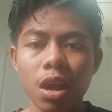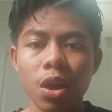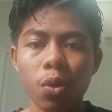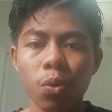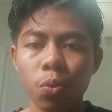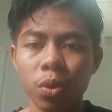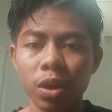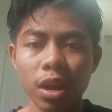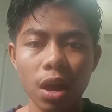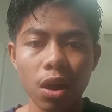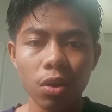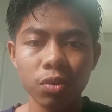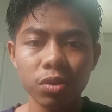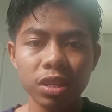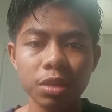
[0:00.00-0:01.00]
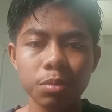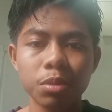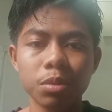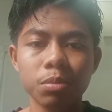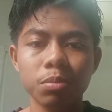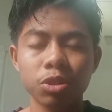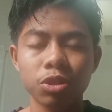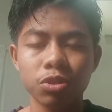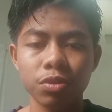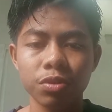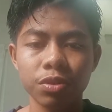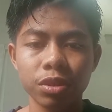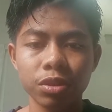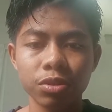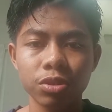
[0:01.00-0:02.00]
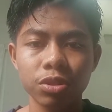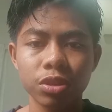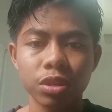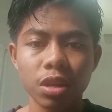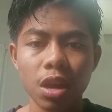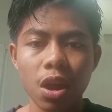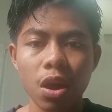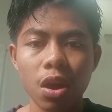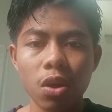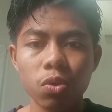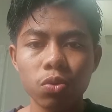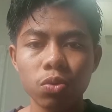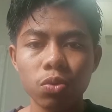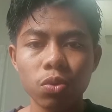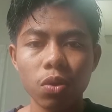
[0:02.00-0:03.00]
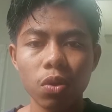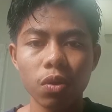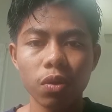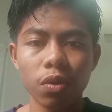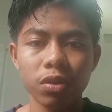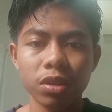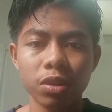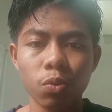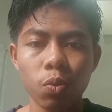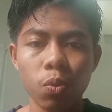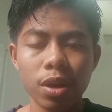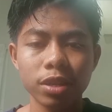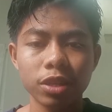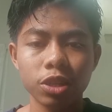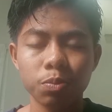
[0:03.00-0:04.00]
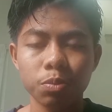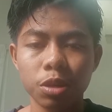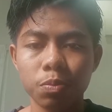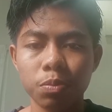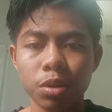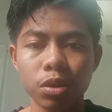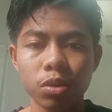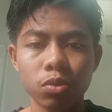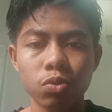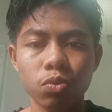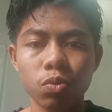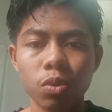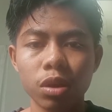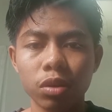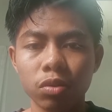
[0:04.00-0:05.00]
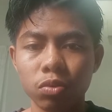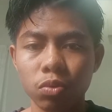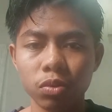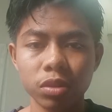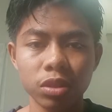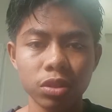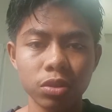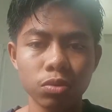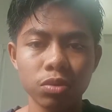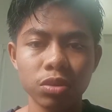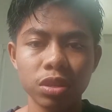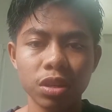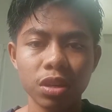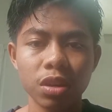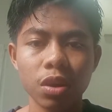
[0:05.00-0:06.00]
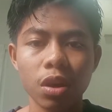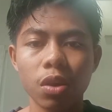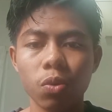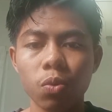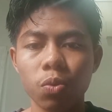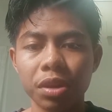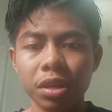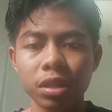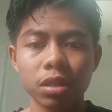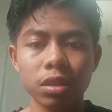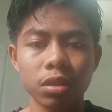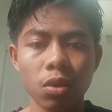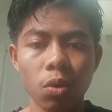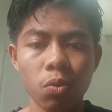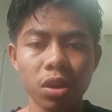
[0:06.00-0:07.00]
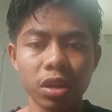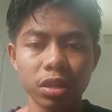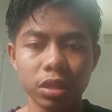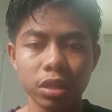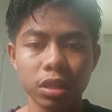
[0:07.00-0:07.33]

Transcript: will only be miscurious who only watch people who are cool discussing with knowledge.